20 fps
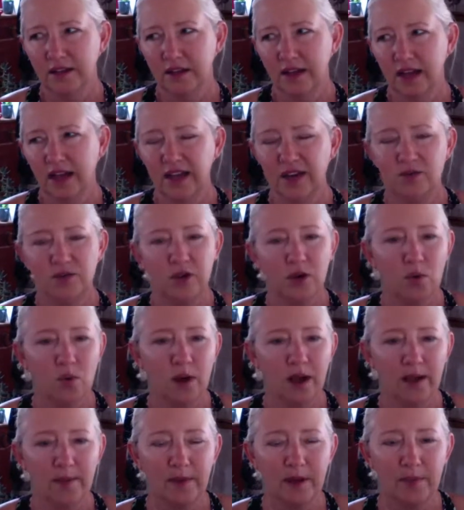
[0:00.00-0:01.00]
I don't know
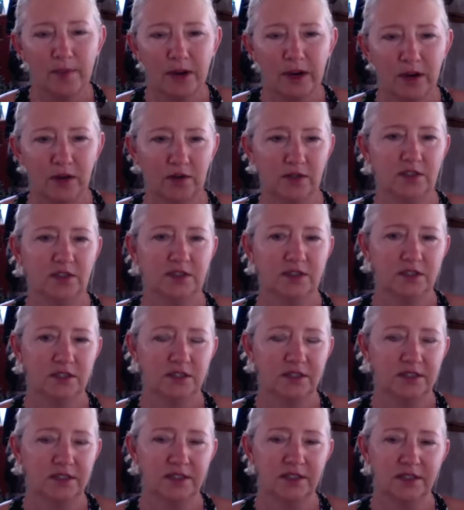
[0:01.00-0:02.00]
why my parents
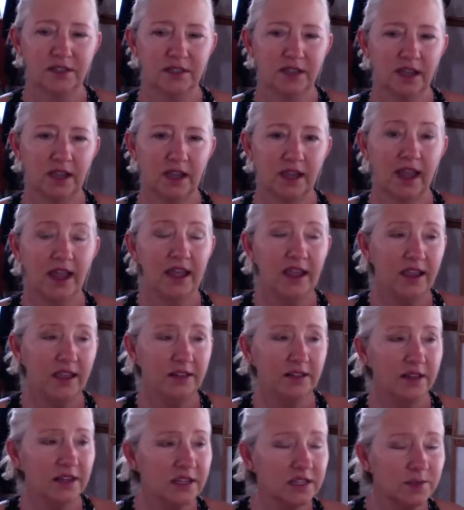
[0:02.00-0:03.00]
just didn't say, "Hey,
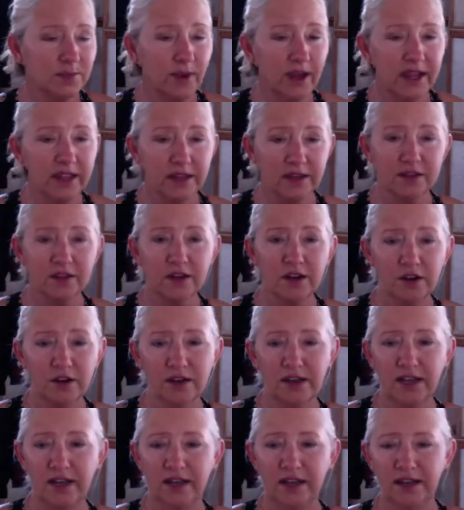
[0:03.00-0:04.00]
let us buy the
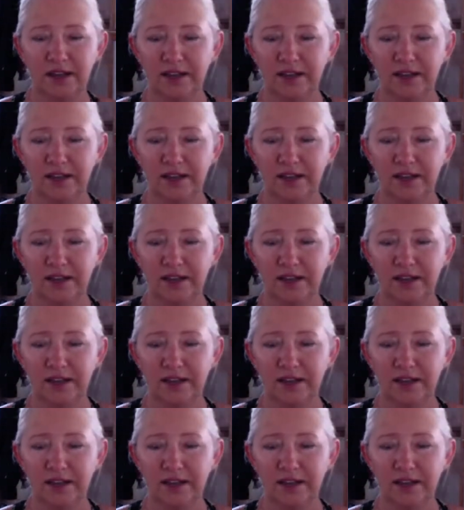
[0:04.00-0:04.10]
clarinet."